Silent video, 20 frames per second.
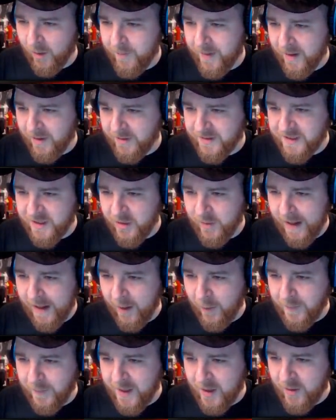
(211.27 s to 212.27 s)
of builds do
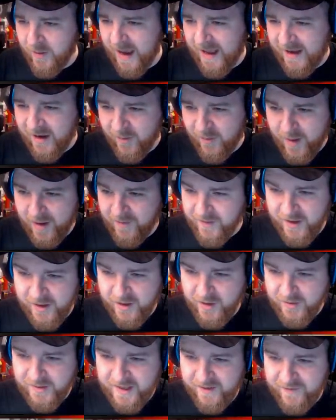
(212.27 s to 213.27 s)
help you, and not whether you're
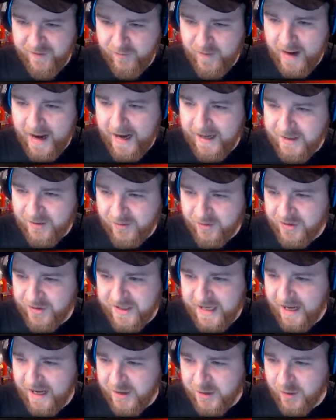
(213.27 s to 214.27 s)
using it for ranked or just
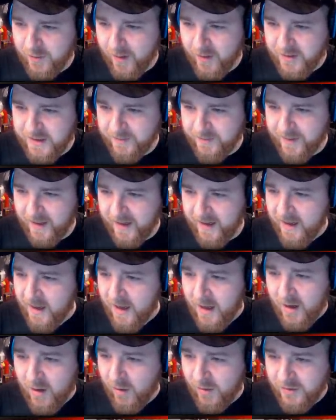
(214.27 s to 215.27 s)
casual multiplayer,
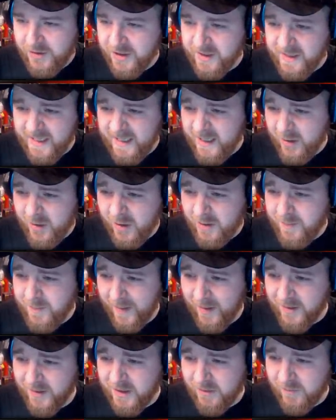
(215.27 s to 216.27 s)
or just need a good
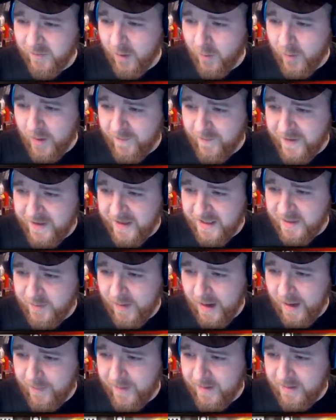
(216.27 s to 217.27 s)
build to run with for this
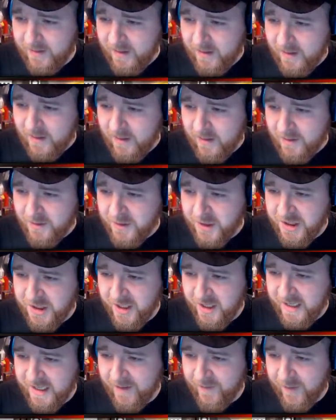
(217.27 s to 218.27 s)
weapon, just so
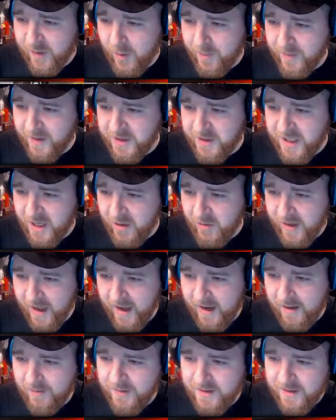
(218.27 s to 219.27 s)
you can have a couple of chill
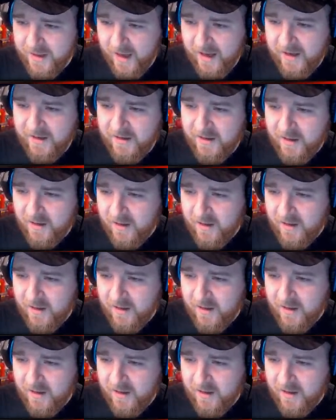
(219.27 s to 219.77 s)
games, then